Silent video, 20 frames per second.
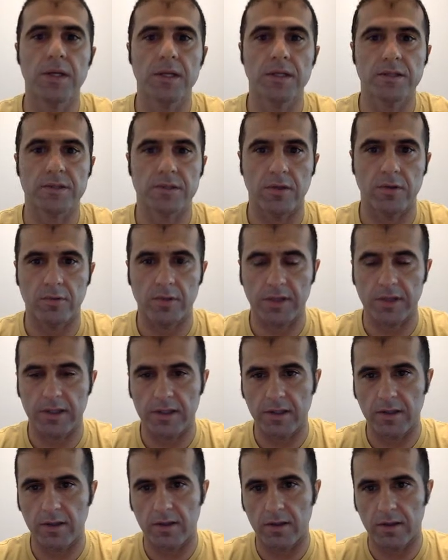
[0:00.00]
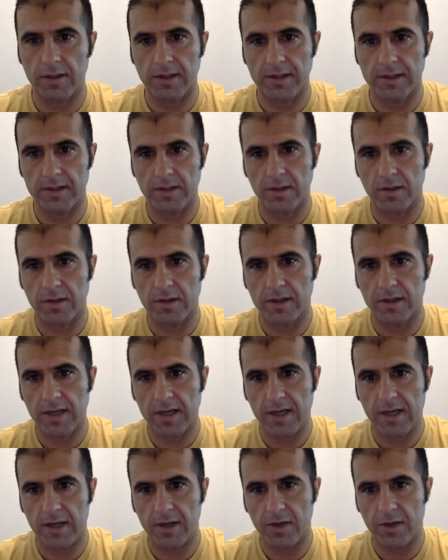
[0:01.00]
So we're going to call it card
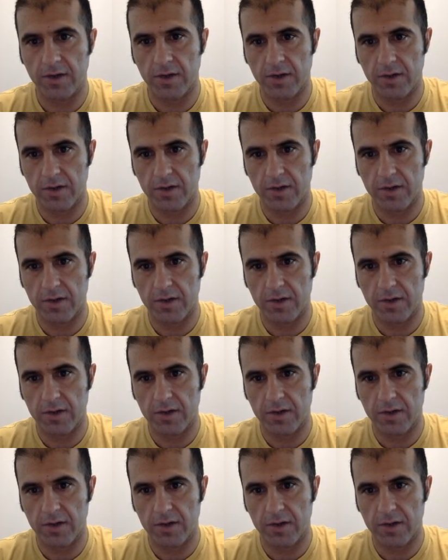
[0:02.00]
cache